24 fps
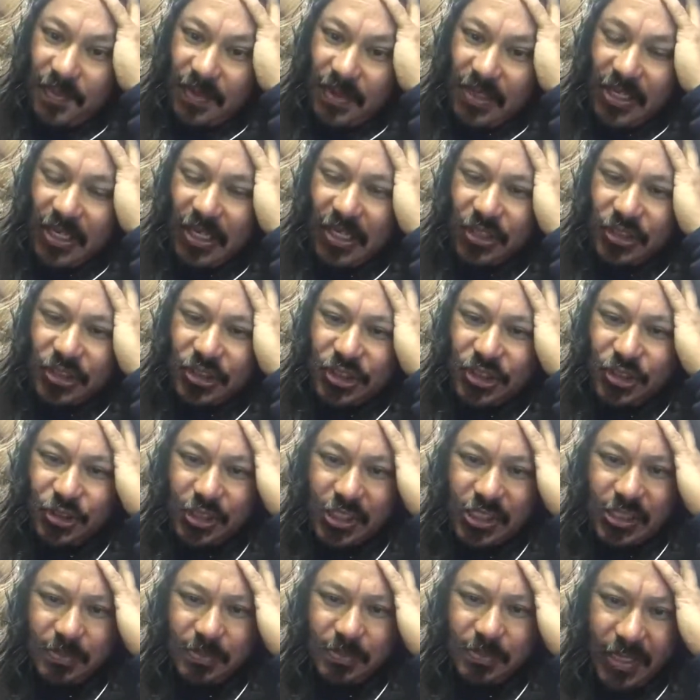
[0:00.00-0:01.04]
She
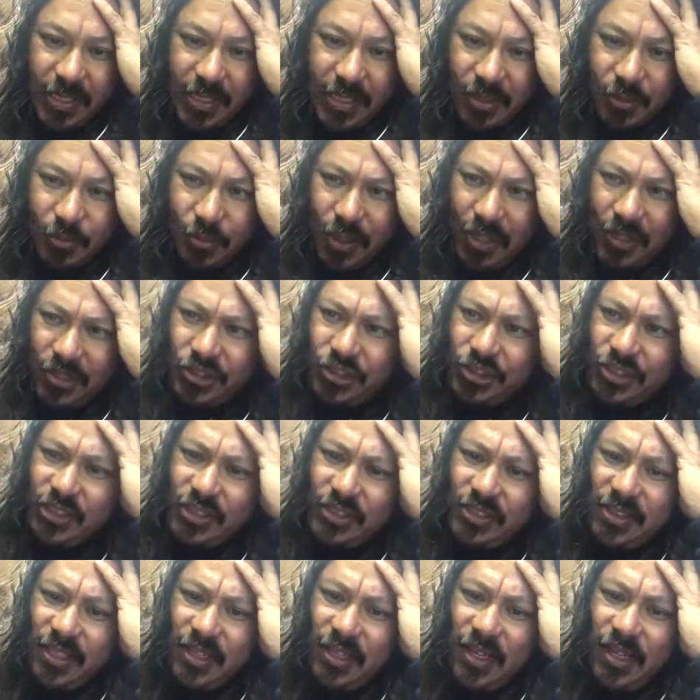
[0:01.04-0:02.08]
drinks beer while
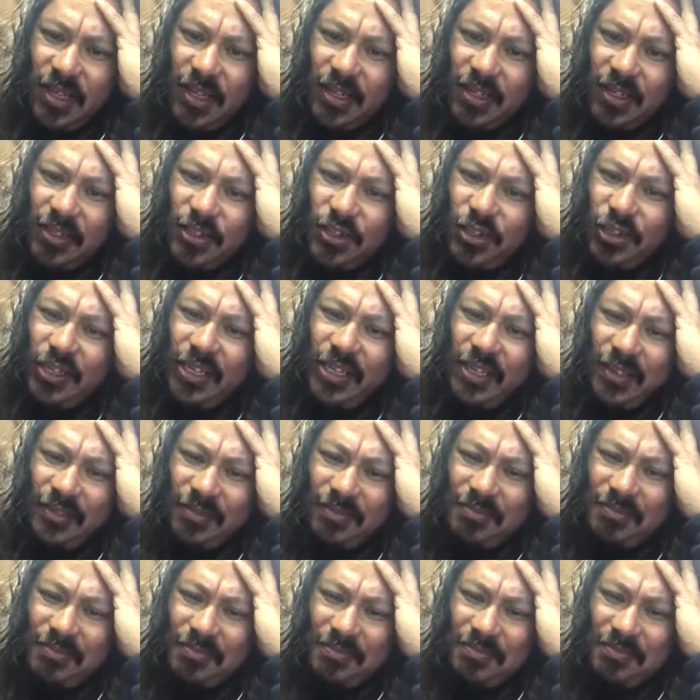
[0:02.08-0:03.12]
she's cooking,
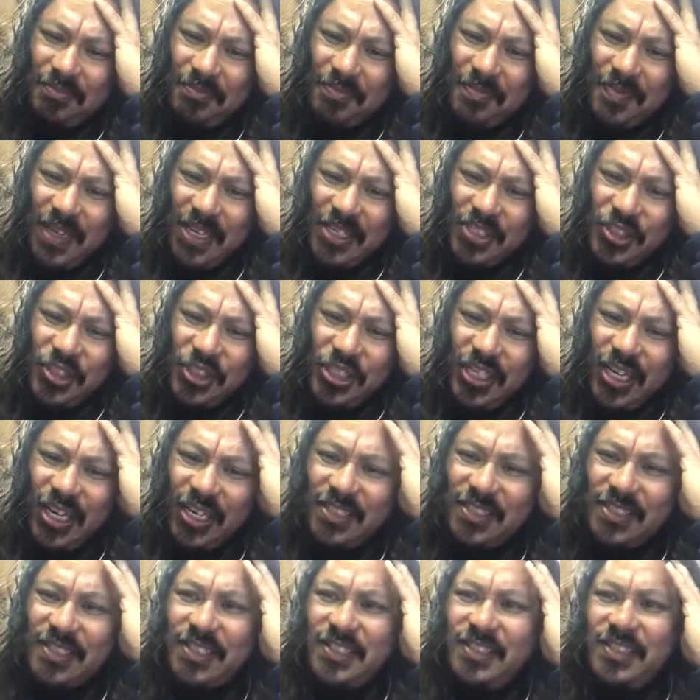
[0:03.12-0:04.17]
and she
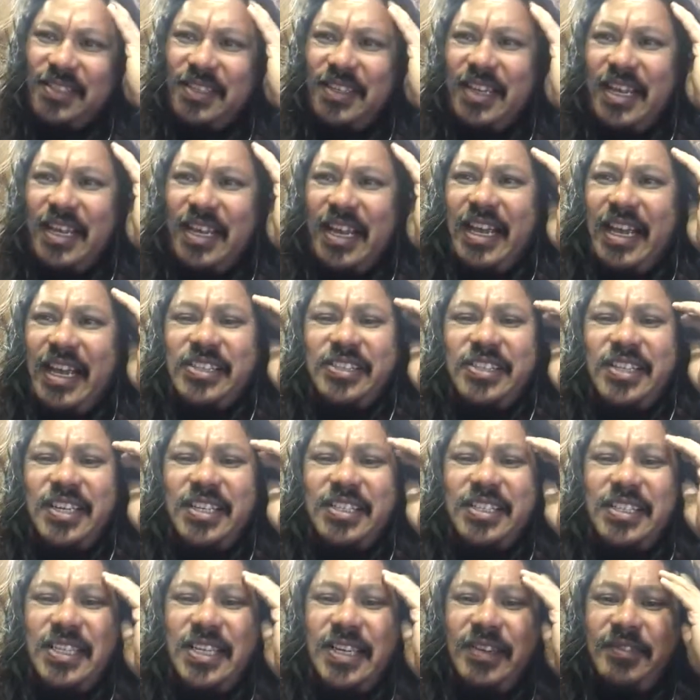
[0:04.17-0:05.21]
cusses, and she
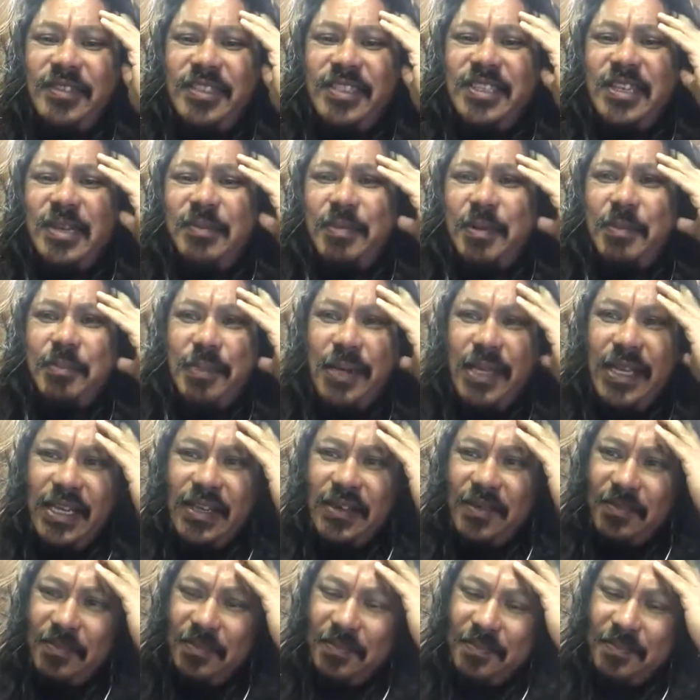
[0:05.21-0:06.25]
doesn't even skip a beat.